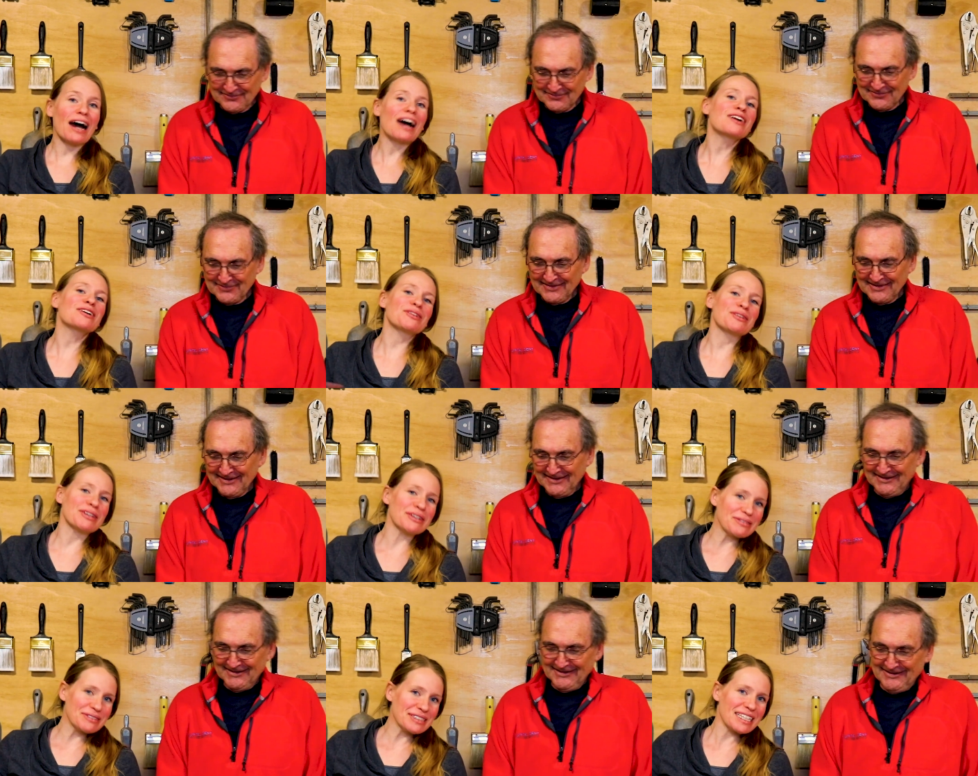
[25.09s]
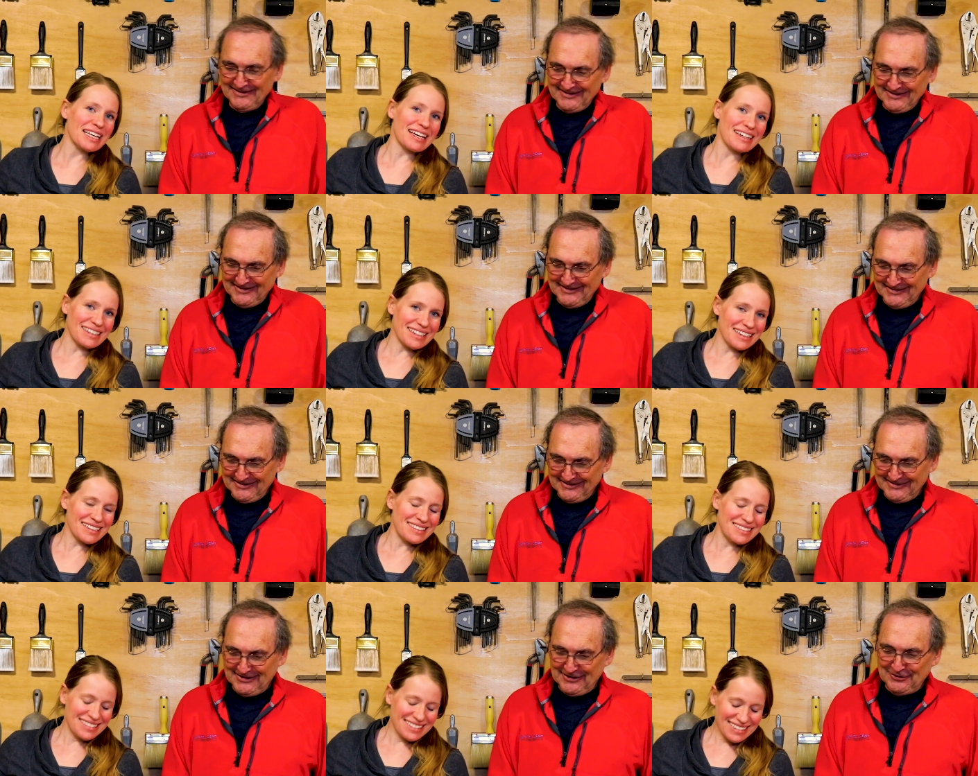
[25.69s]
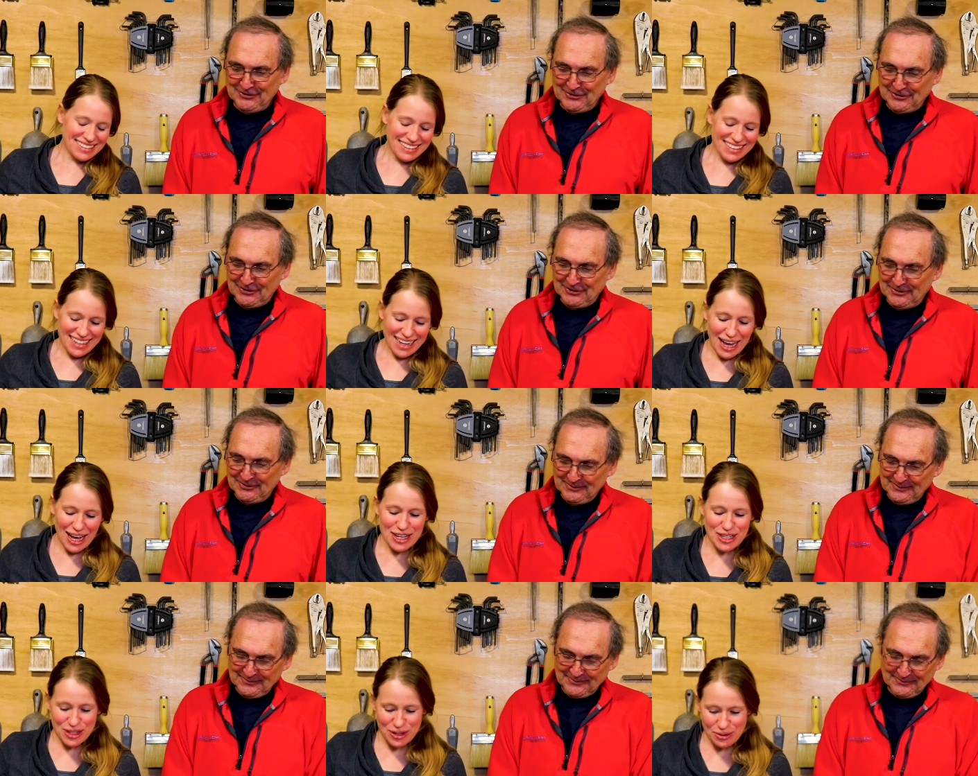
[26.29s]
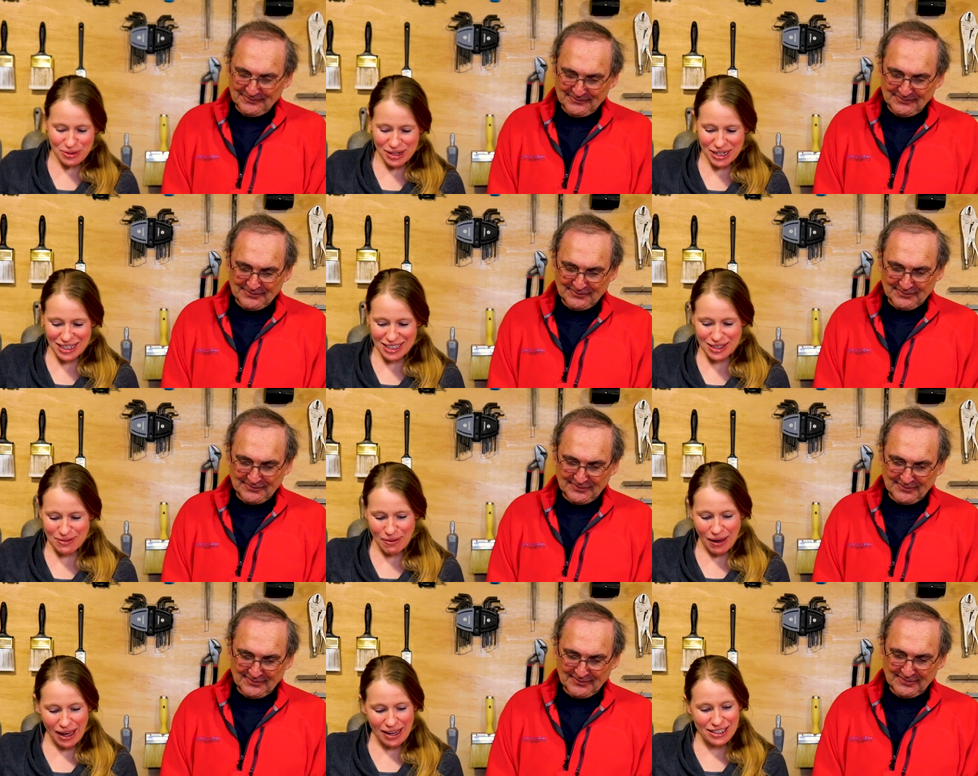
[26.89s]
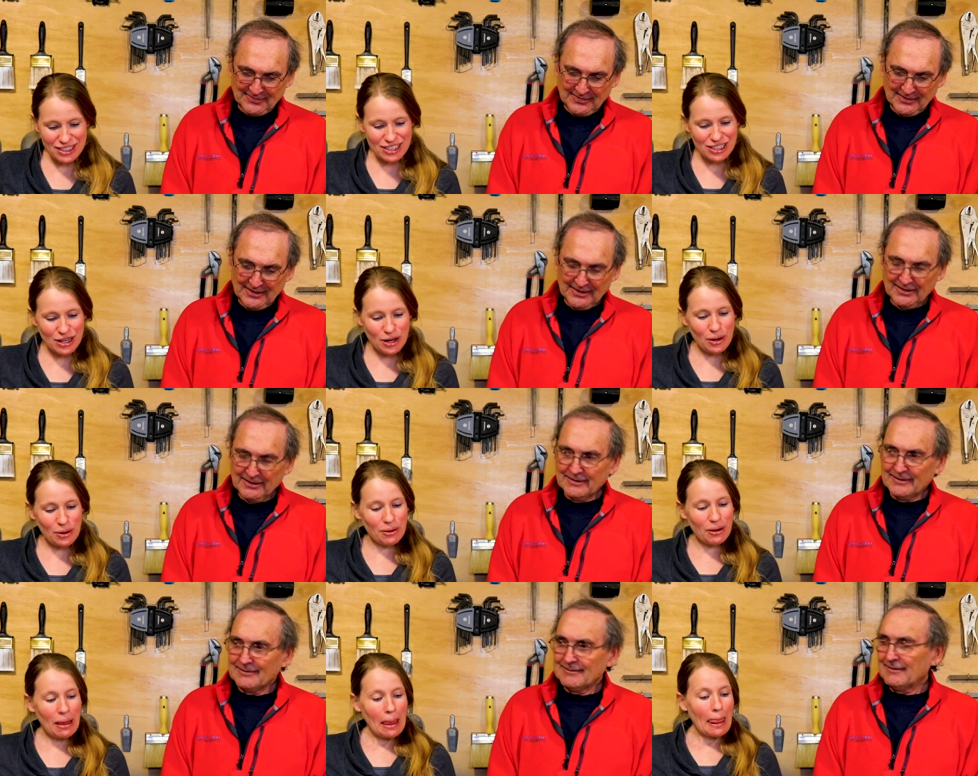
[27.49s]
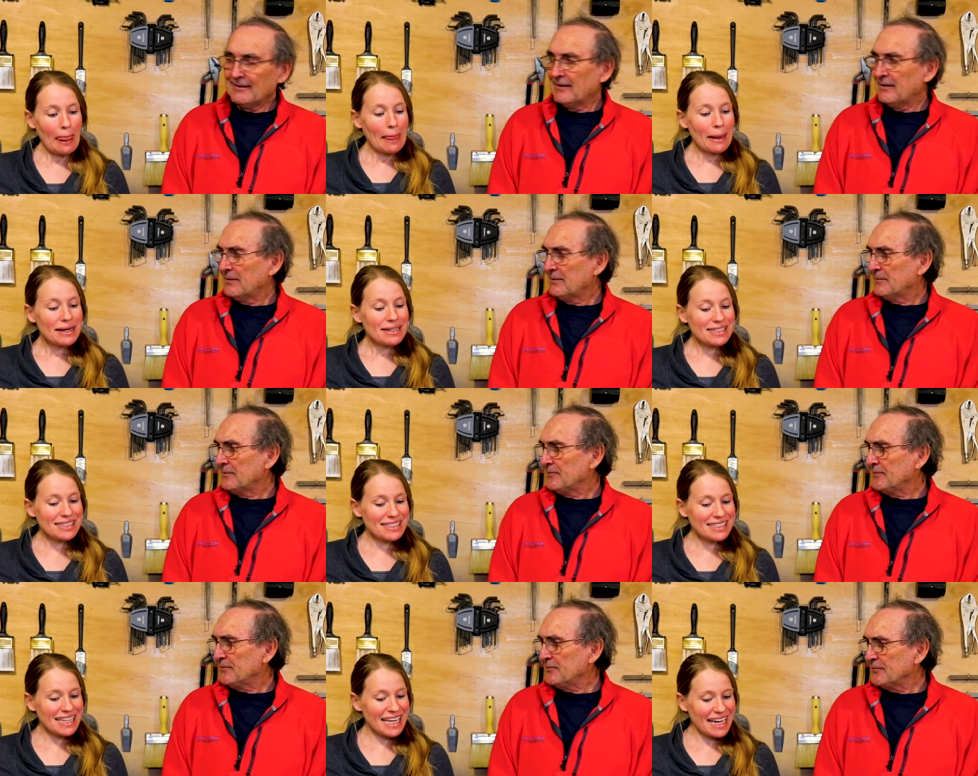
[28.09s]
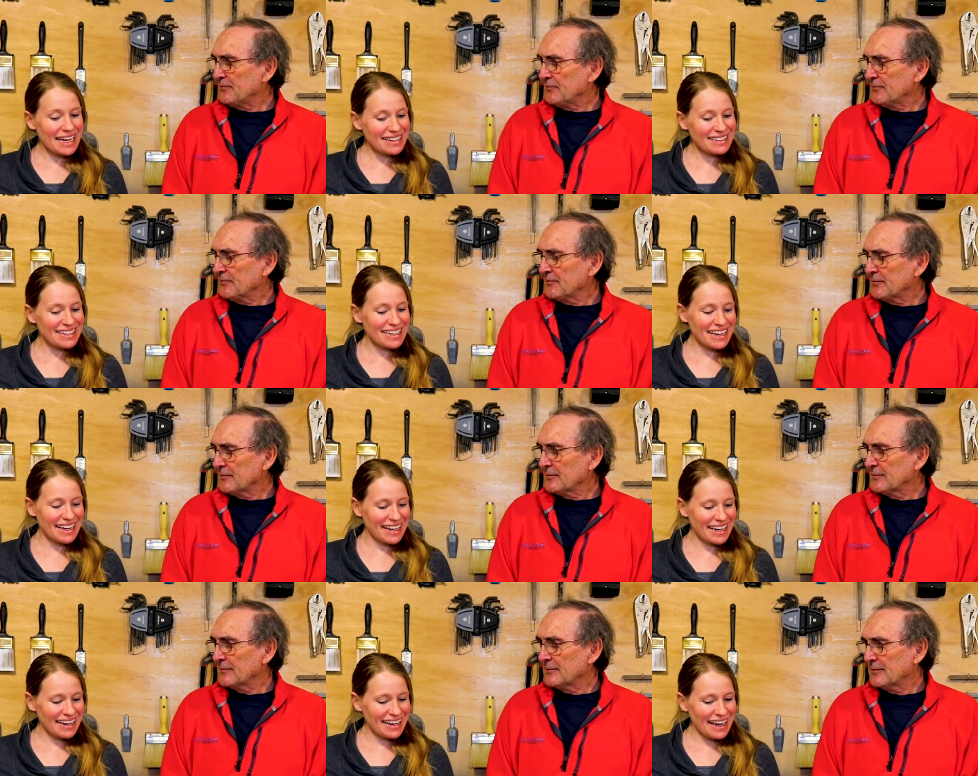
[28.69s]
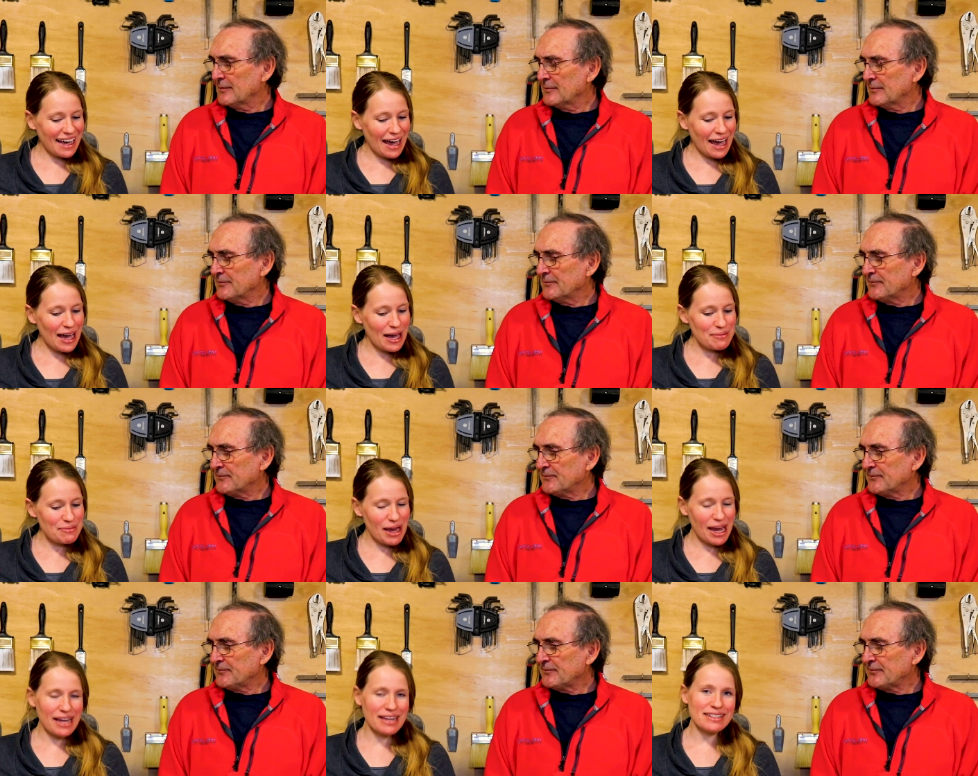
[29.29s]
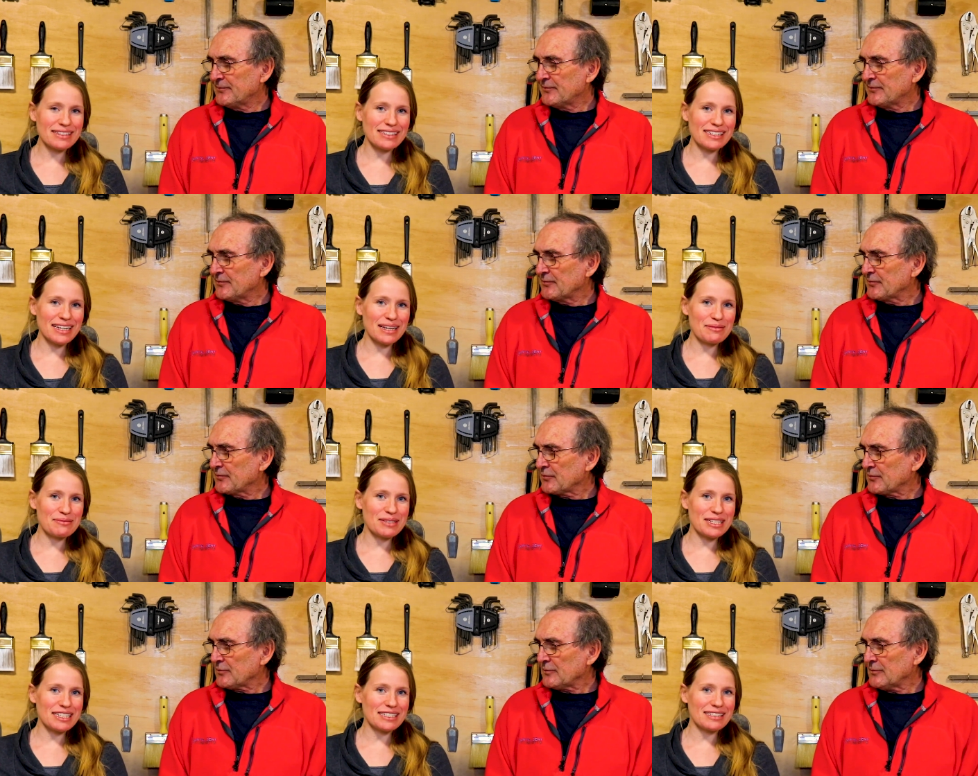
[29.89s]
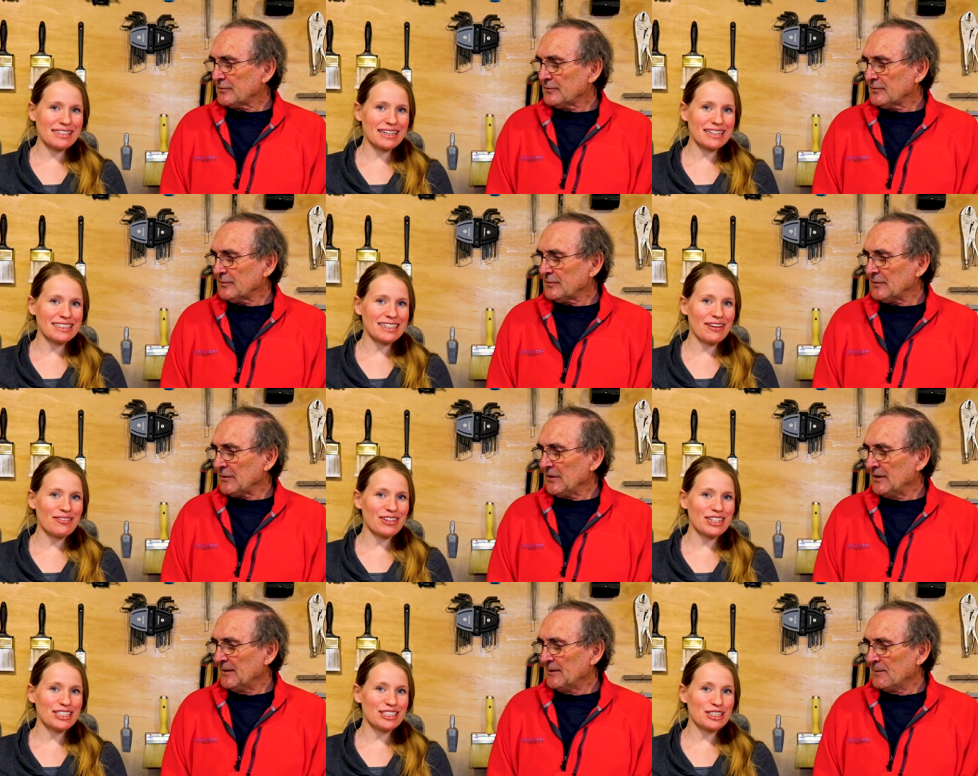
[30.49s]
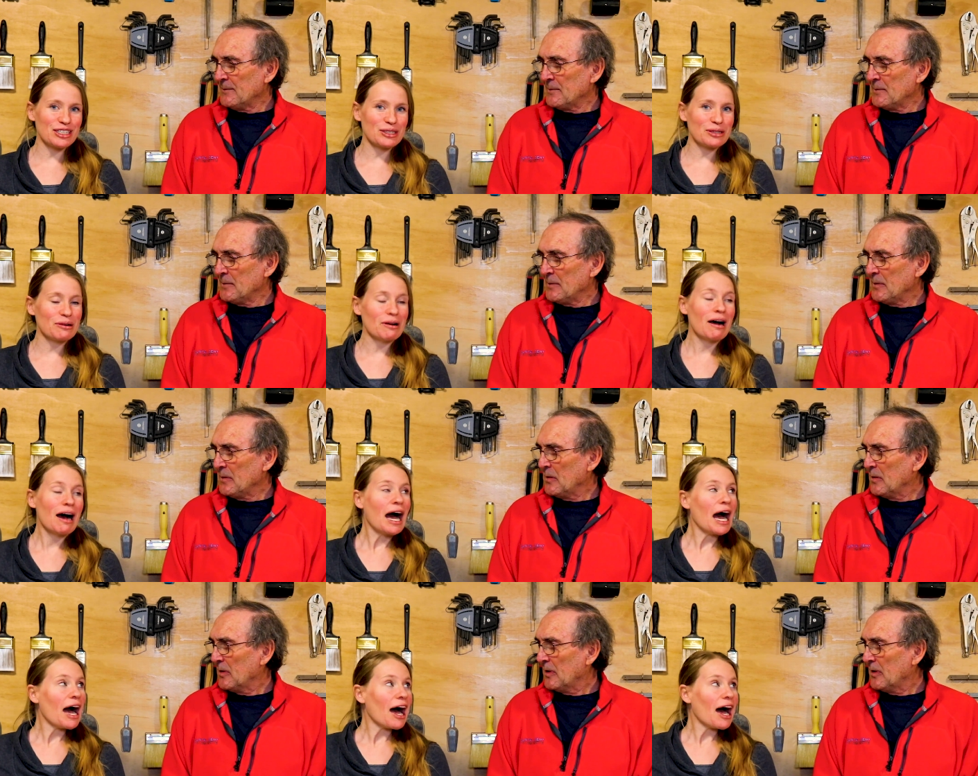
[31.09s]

Speaker 1: concrete related. There you go. As you would expect. So, scaling um, ASTM C672